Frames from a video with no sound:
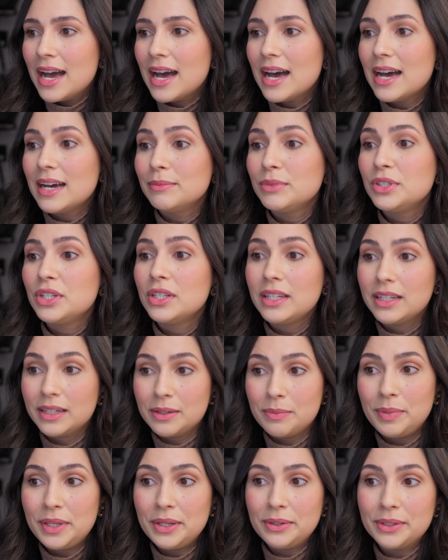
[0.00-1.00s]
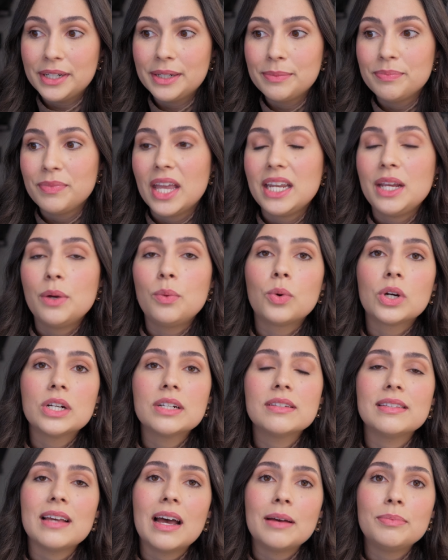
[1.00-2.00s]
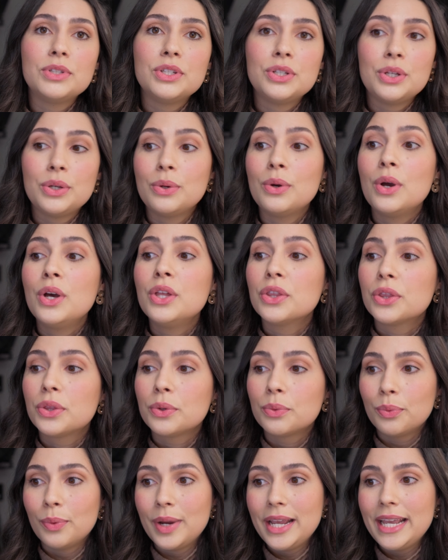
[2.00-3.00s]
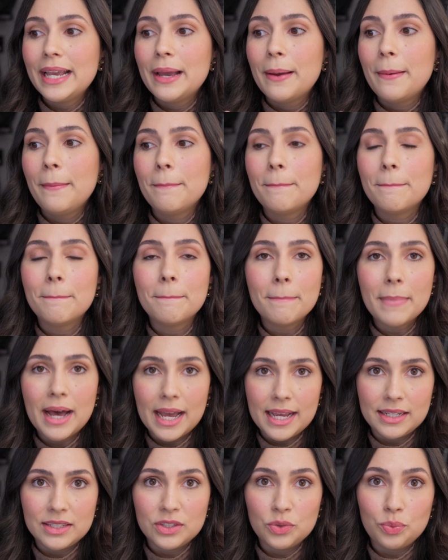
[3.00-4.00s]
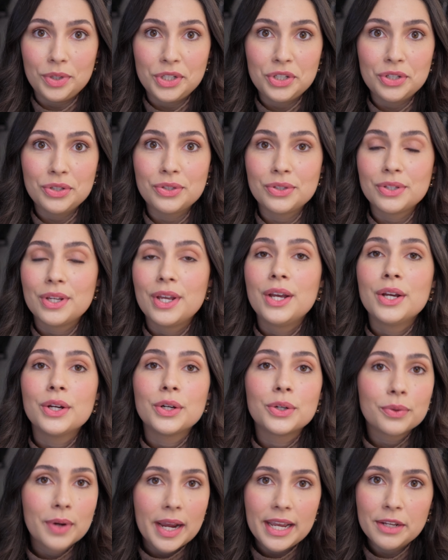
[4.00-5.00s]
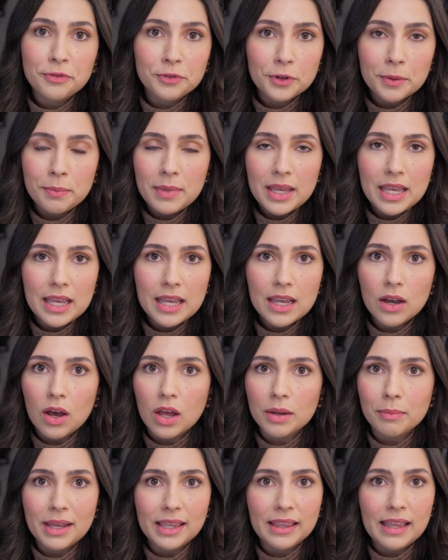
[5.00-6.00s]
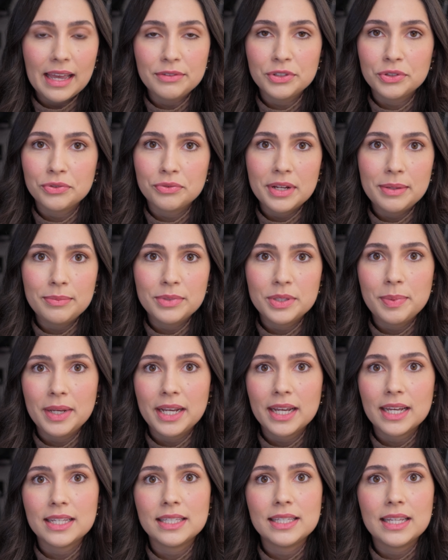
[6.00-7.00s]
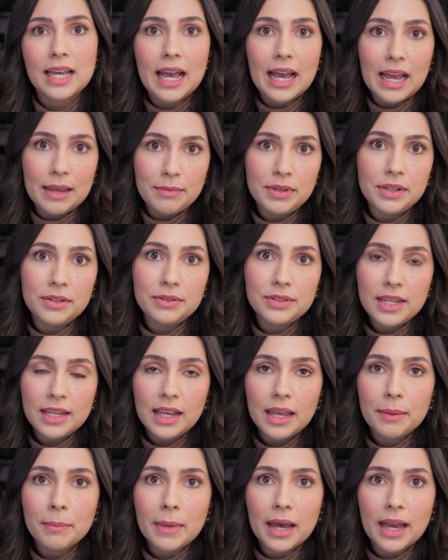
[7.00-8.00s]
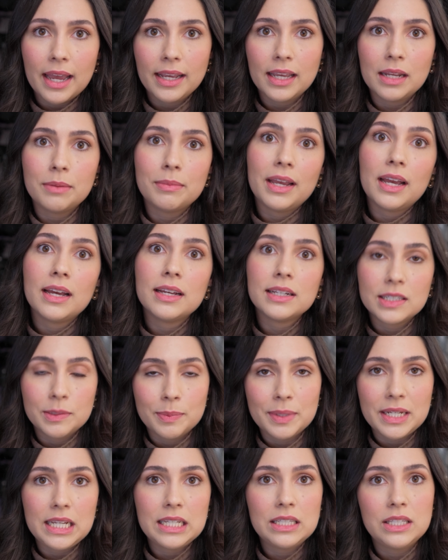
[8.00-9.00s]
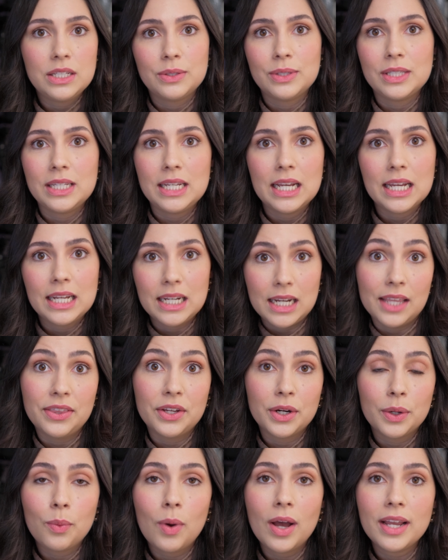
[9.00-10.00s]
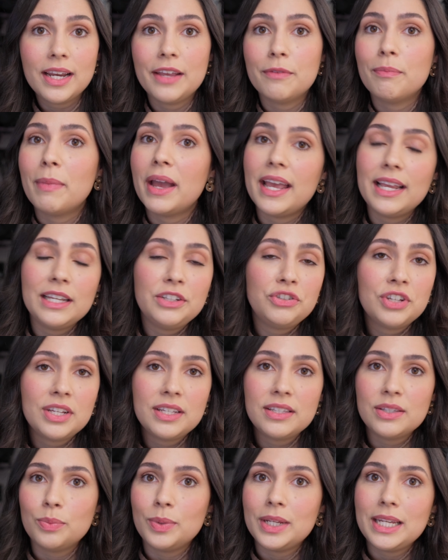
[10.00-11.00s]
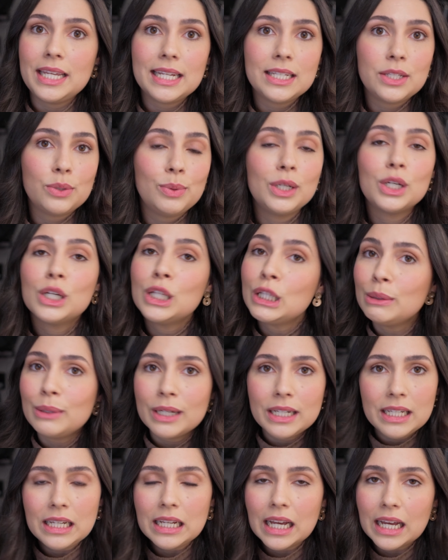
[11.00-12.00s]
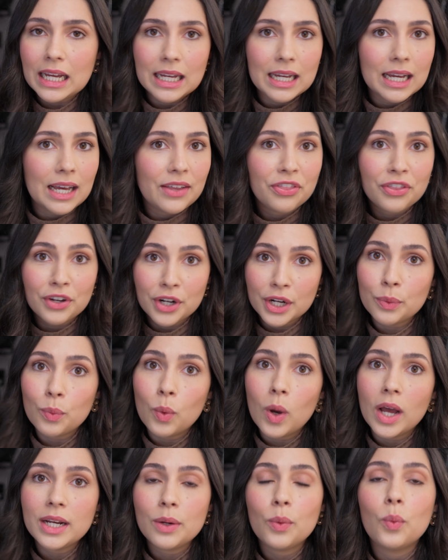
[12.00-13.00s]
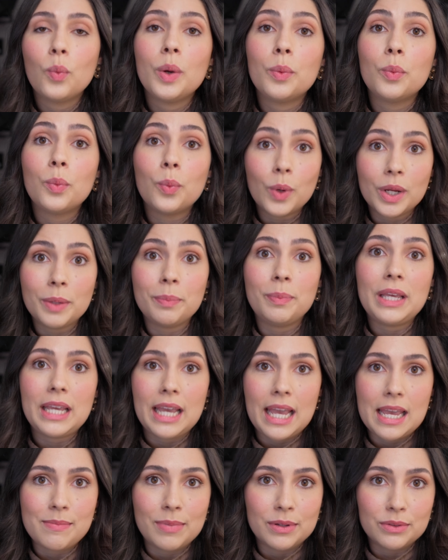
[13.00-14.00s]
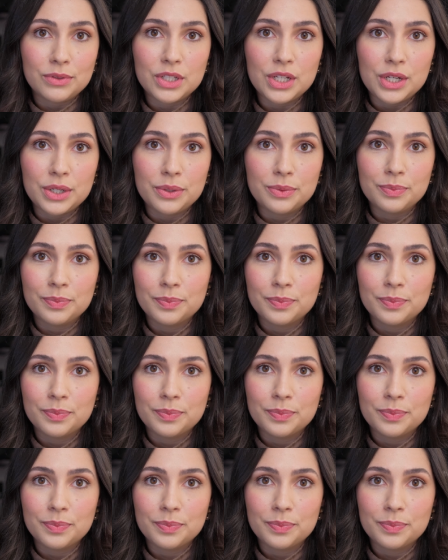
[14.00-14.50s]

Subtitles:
to the computer, and it works up to 3 mics, which is great for me on my live streams because I'm using a mic and my husband is using another one. If by any chance we needed to include a third one, we would be able to.